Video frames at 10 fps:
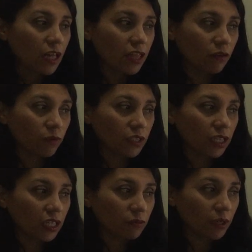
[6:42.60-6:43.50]
There was
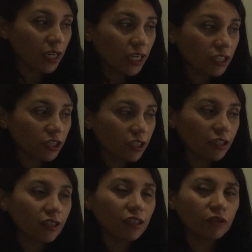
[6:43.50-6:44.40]
an
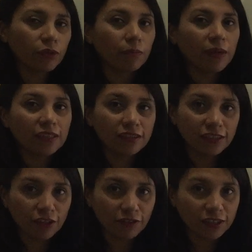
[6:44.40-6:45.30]
explanation, there were
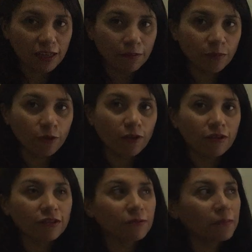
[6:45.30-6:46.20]
plenty of
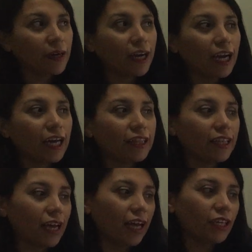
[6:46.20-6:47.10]
examples, but
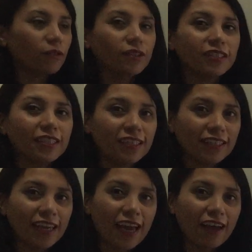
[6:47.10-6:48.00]
the handout
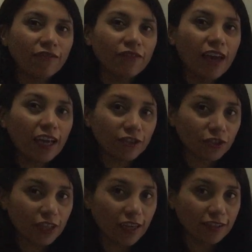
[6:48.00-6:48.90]
didn't have
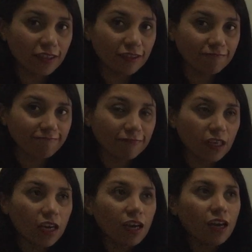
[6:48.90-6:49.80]
exercises.
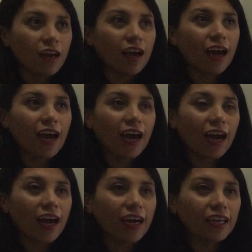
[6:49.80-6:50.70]

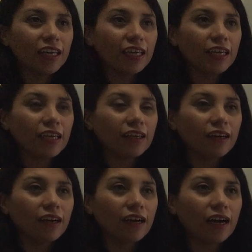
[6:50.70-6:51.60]

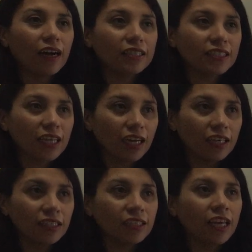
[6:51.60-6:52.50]
I
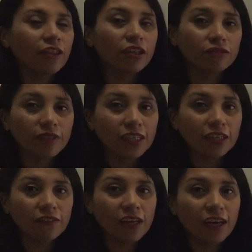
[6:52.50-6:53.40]
assigned the
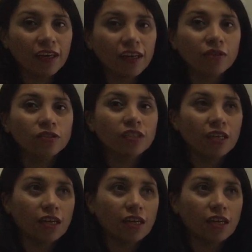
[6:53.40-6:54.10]
reading of the handout